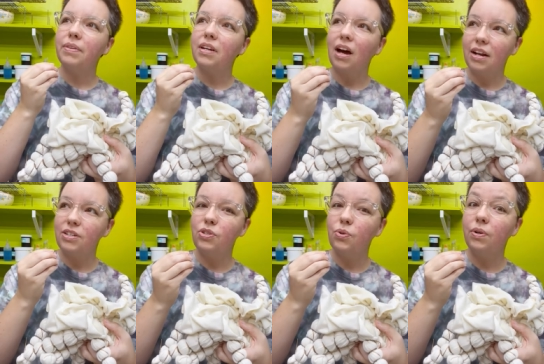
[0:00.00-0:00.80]

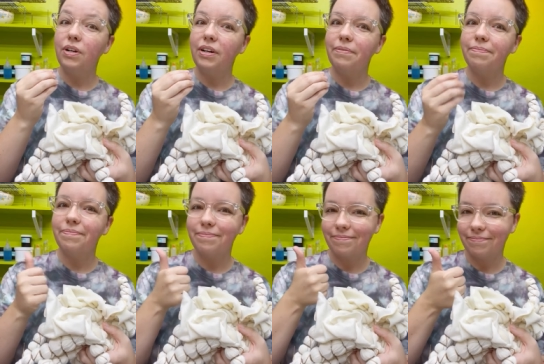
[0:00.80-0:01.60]
connoisseur.
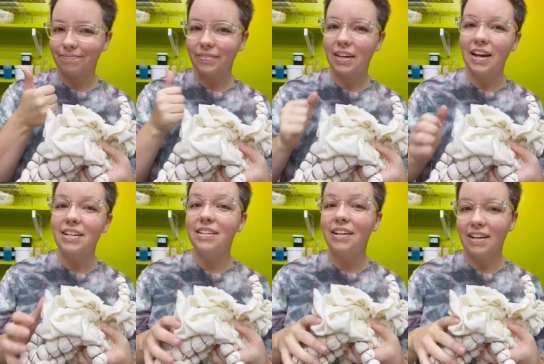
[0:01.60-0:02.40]

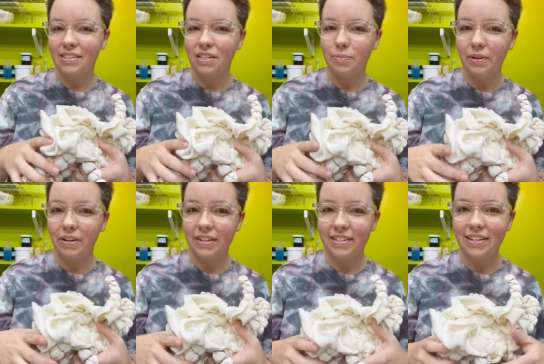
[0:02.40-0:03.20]
It's a nice
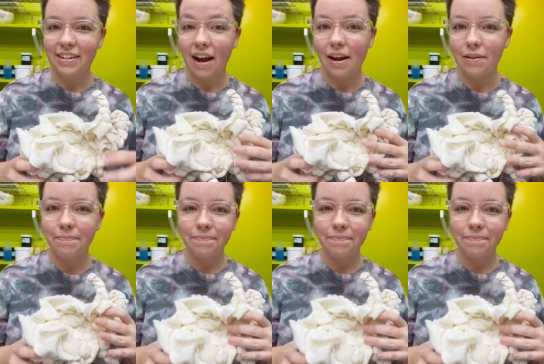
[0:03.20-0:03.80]
experience to dye.